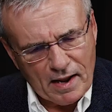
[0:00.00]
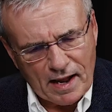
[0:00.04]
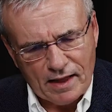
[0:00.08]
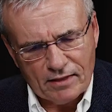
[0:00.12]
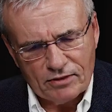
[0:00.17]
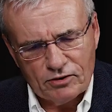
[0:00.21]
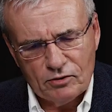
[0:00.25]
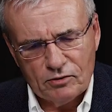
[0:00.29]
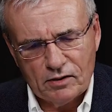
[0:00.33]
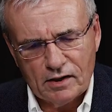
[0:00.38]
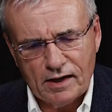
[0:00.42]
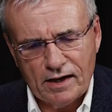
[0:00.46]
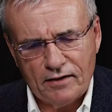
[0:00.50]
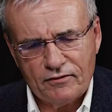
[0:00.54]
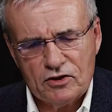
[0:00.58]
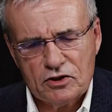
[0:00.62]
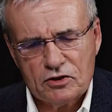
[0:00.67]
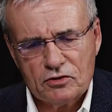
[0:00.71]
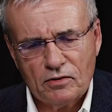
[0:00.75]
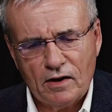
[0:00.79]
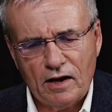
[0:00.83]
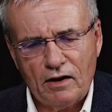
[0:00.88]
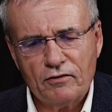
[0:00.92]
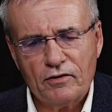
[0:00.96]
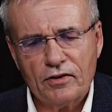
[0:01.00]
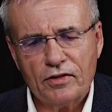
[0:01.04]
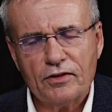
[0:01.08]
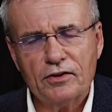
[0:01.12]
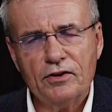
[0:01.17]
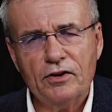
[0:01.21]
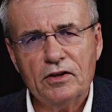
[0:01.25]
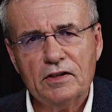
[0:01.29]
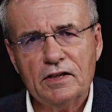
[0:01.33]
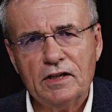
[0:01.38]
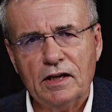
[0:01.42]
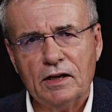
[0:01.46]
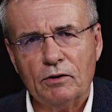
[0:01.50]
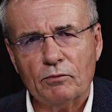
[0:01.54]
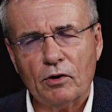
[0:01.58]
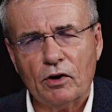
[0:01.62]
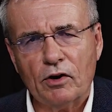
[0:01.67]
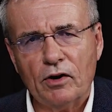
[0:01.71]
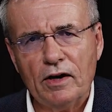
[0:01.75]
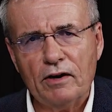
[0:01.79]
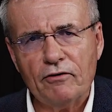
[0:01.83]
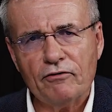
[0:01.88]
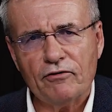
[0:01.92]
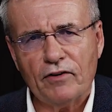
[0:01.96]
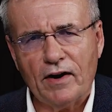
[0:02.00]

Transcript: Matthew 11, 12, and 13, we're going to